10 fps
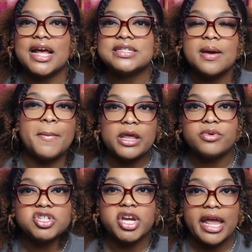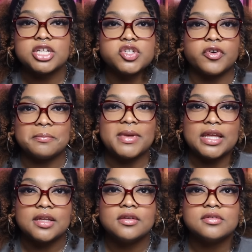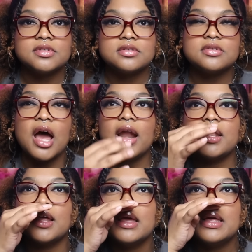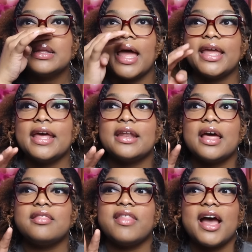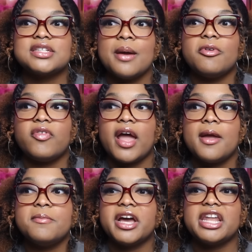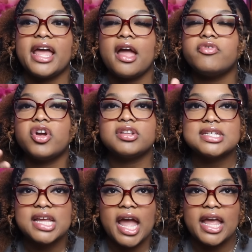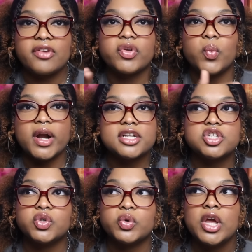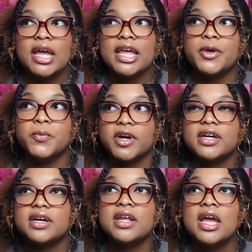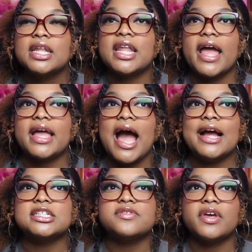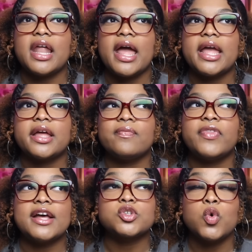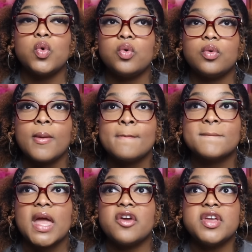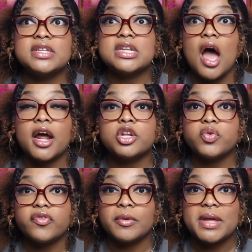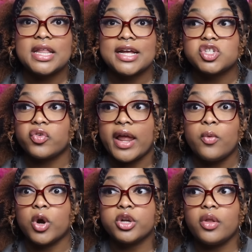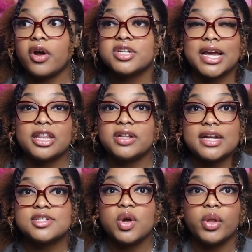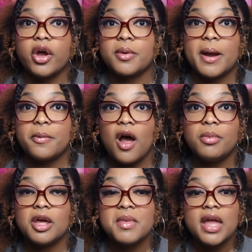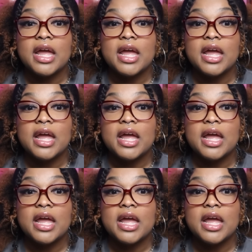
that somebody would change for me. Not like in that type of way, but like, have you heard the saying, if he wanted to, he would? Like, I just feel like that's cool. If he's not gonna do it for me, that's great. We're no longer together. That is no longer my problem.